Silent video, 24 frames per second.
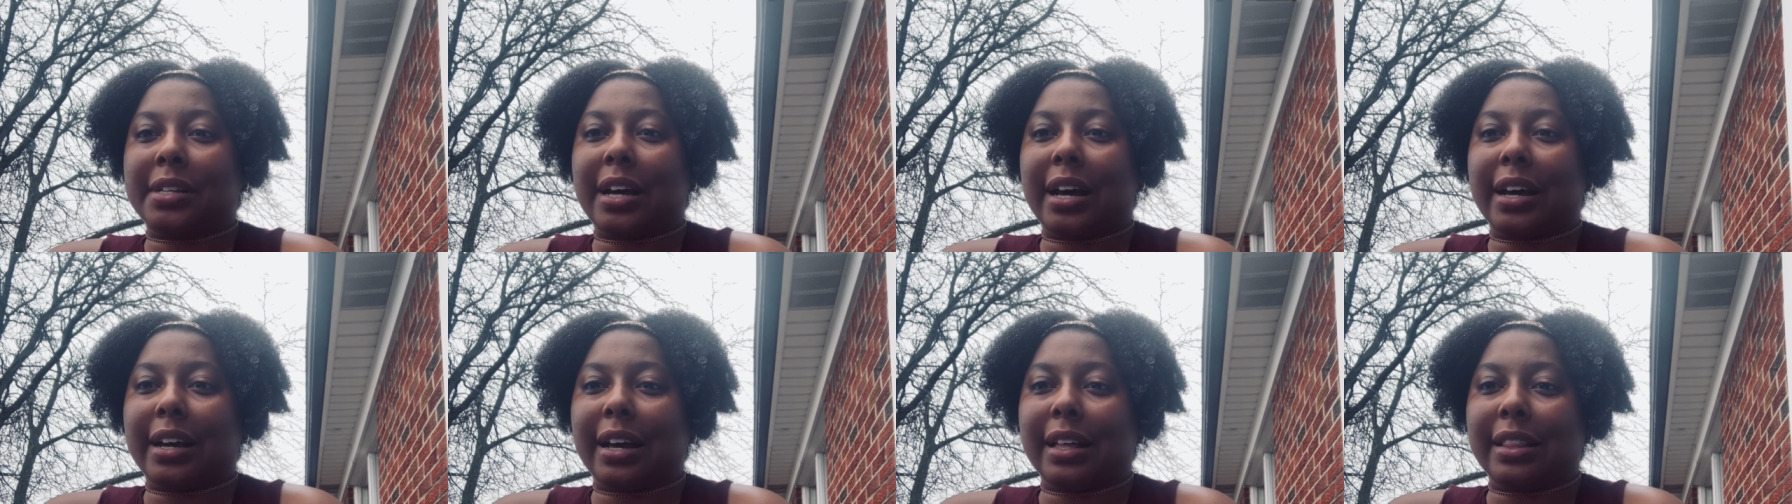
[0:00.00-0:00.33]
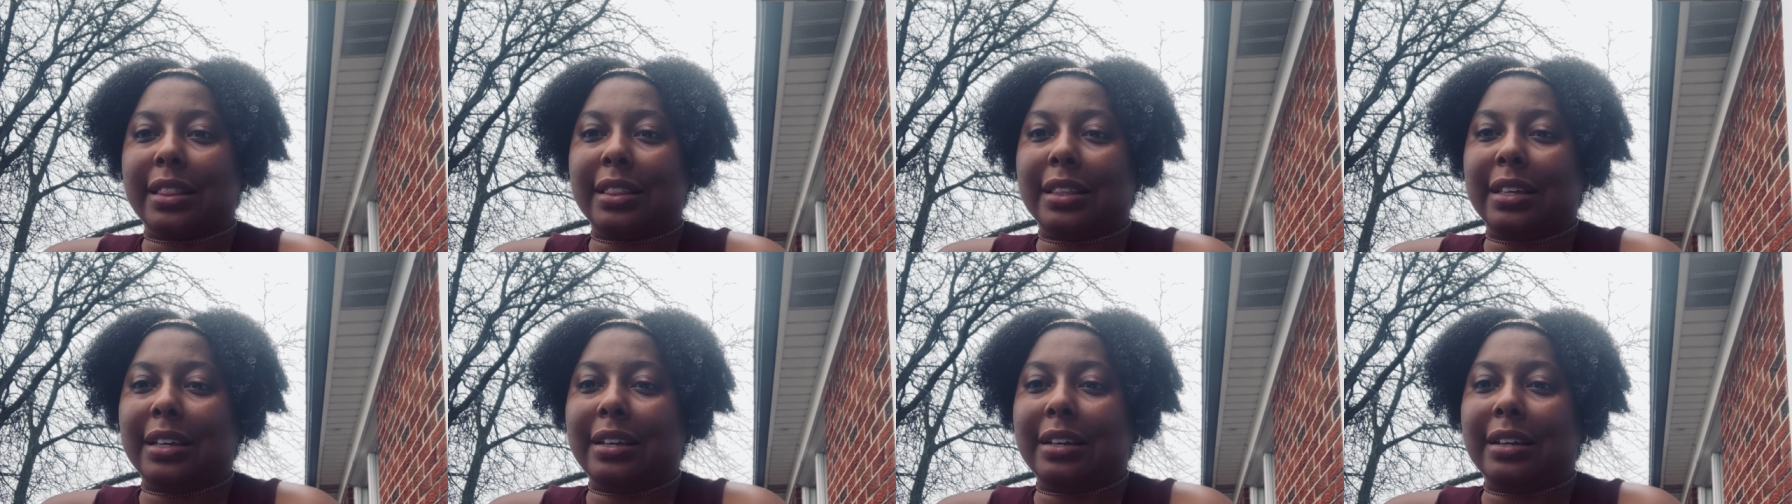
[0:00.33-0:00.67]
I got
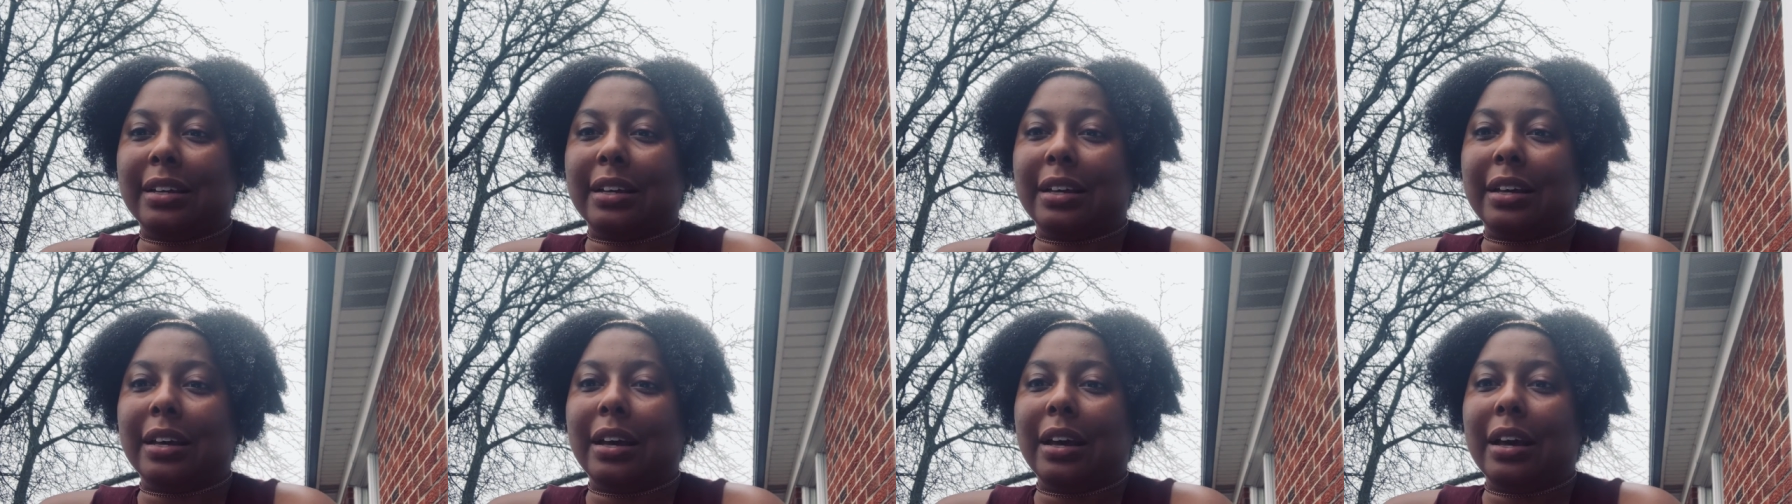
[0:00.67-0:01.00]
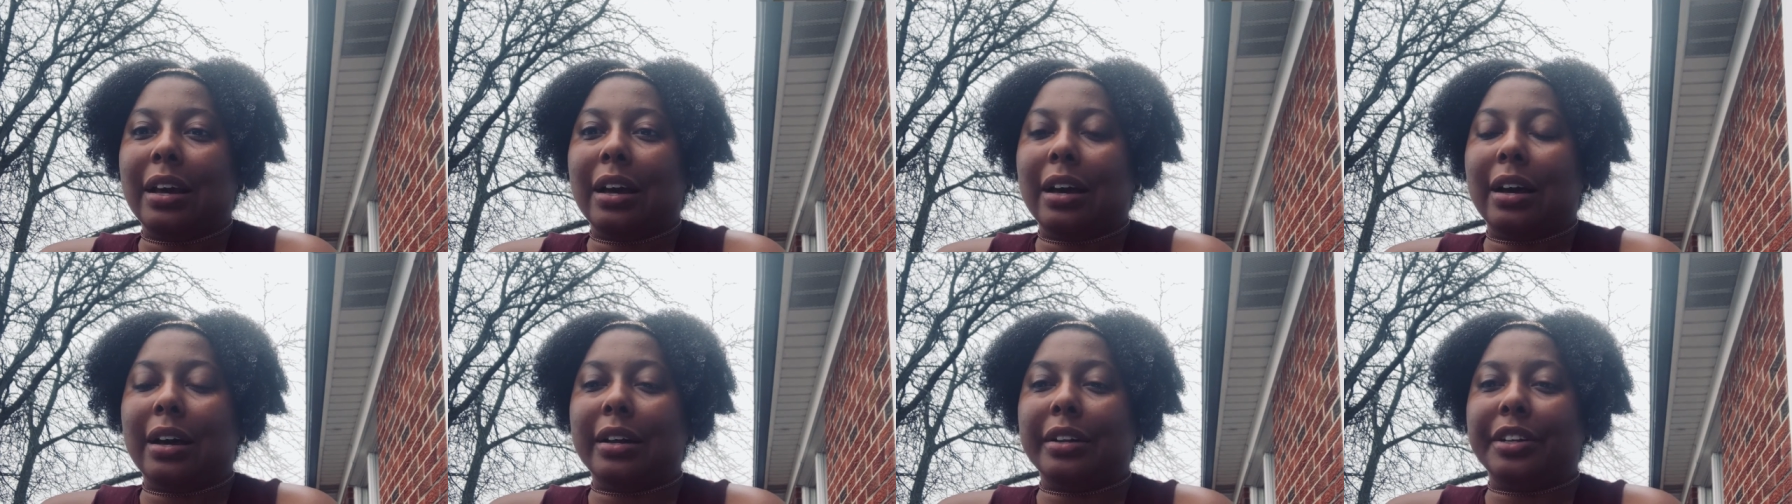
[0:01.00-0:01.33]
the
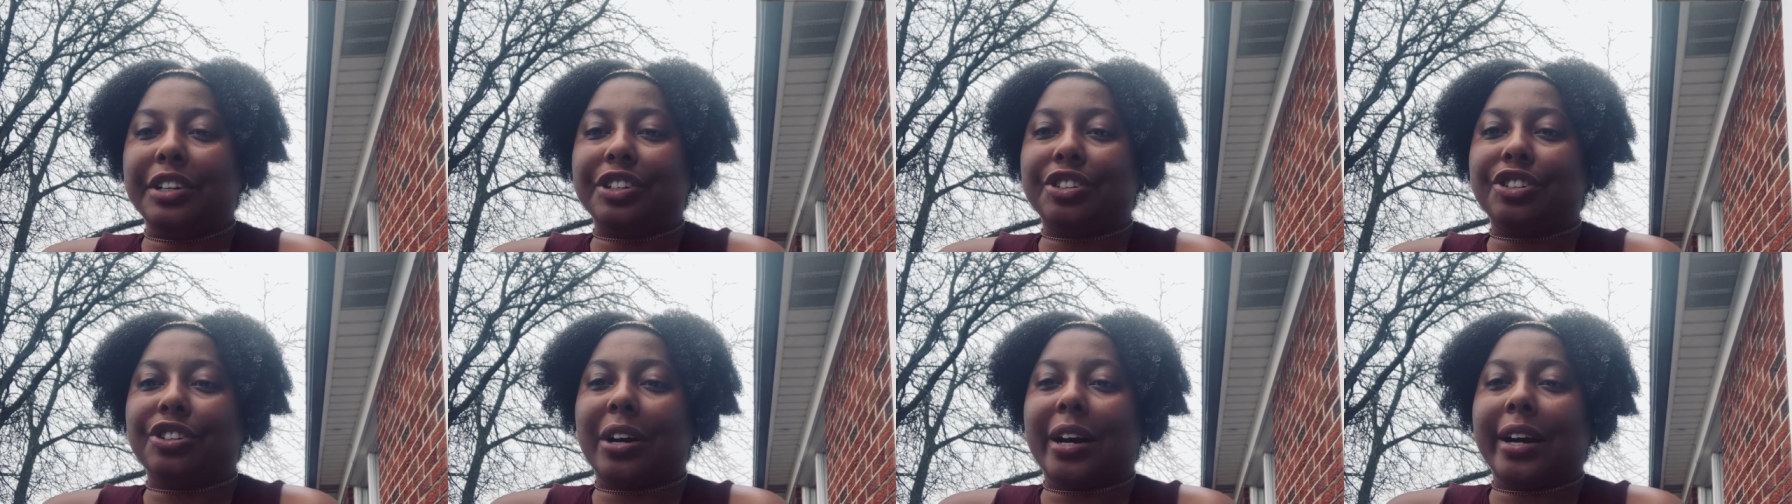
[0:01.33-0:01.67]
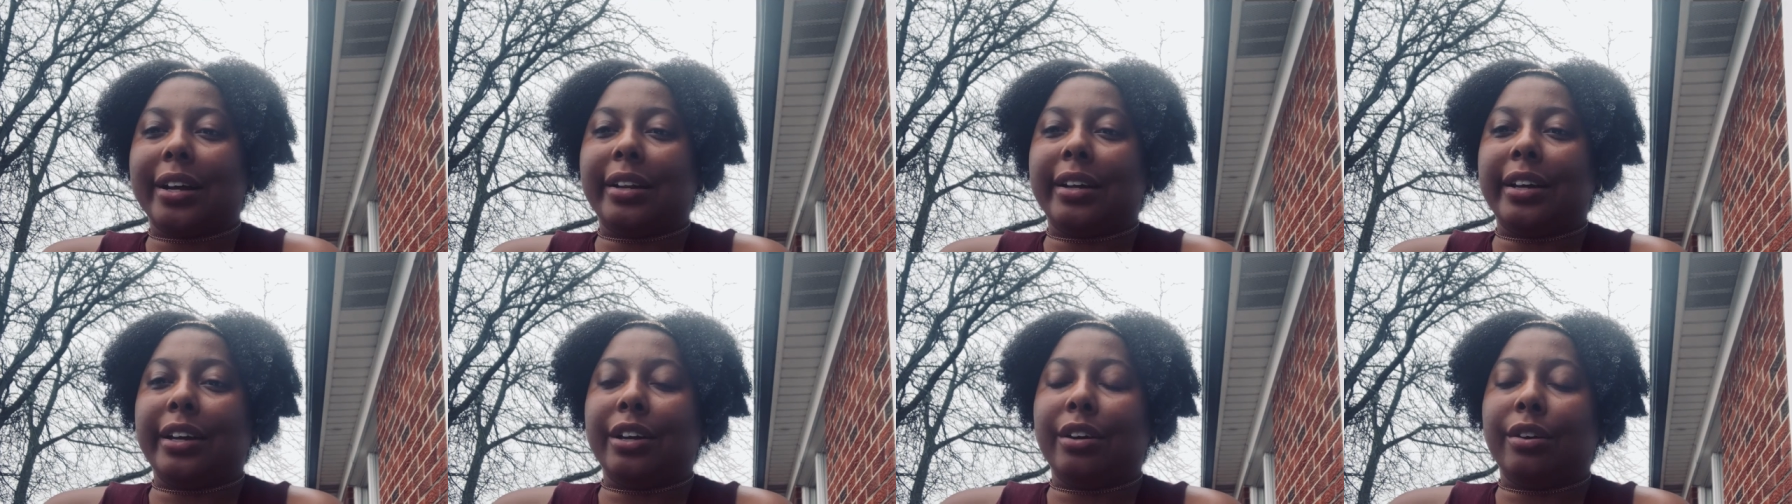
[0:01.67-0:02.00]
initial
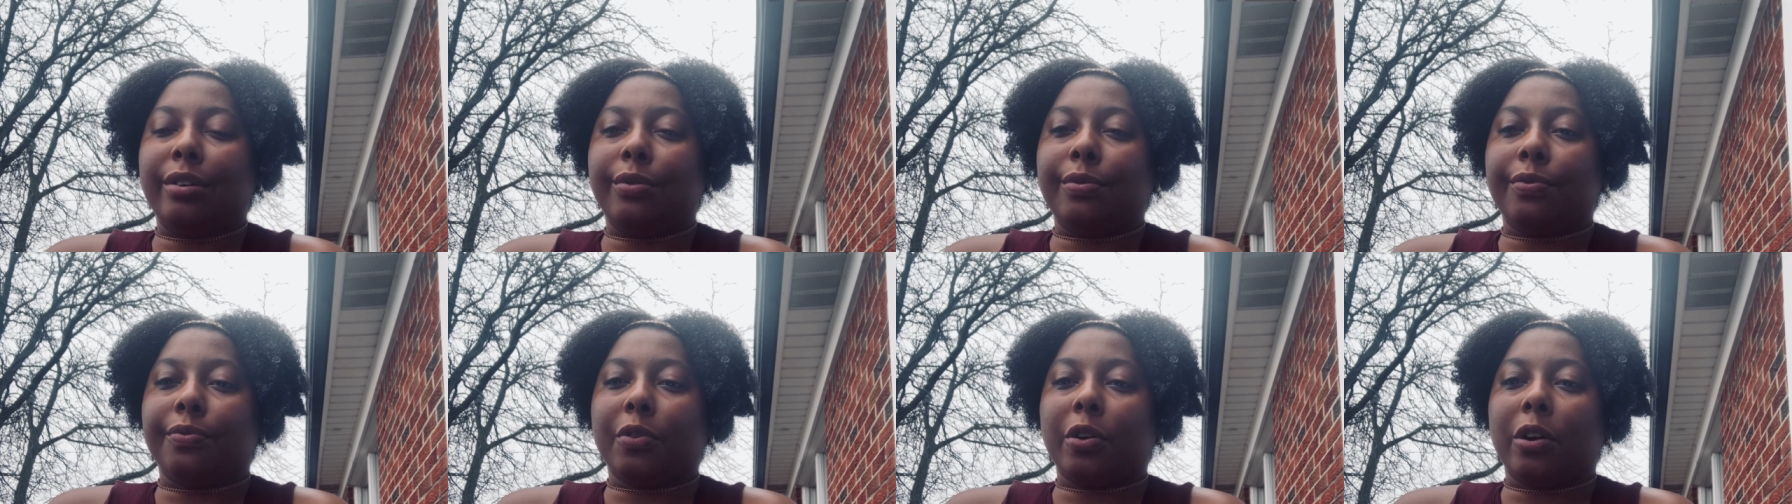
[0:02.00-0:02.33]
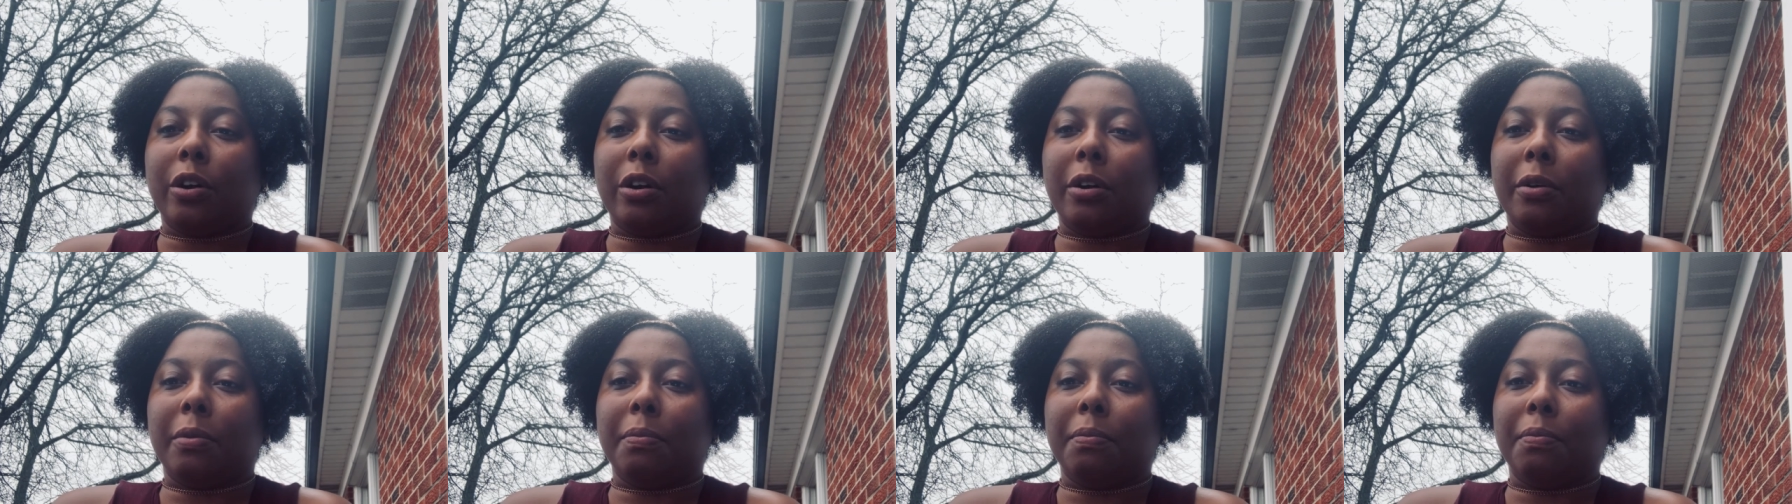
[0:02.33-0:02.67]
idea
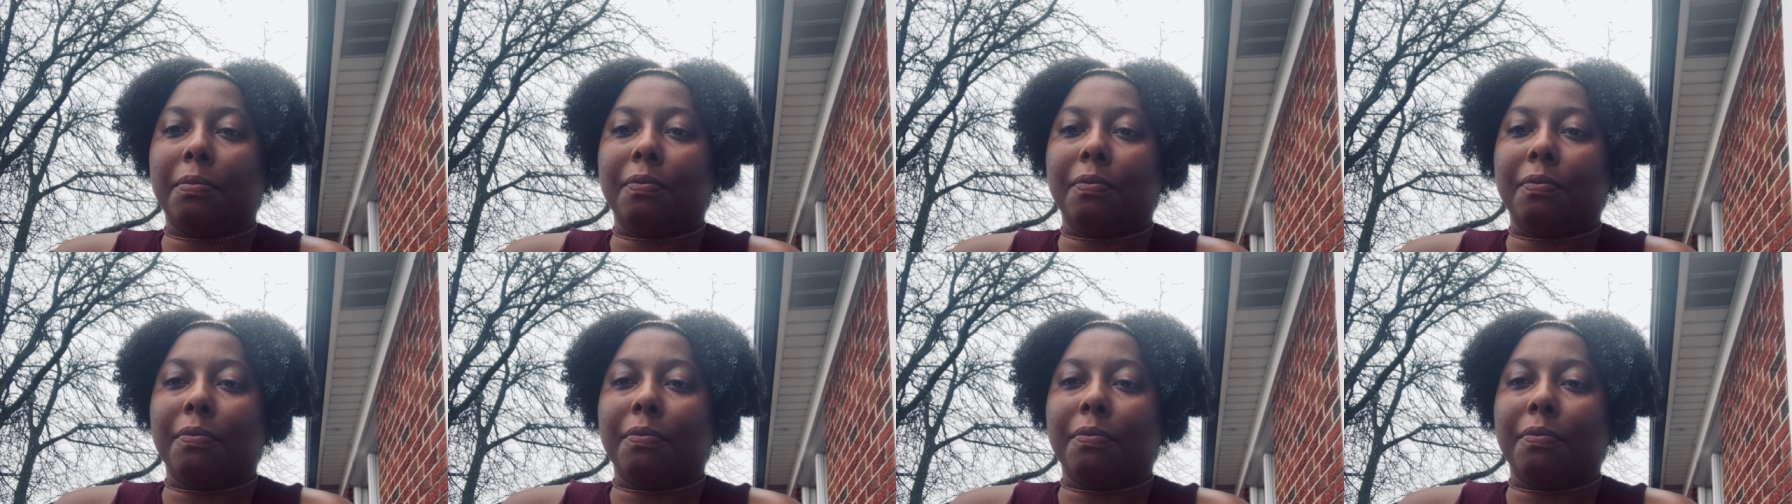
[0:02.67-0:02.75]
from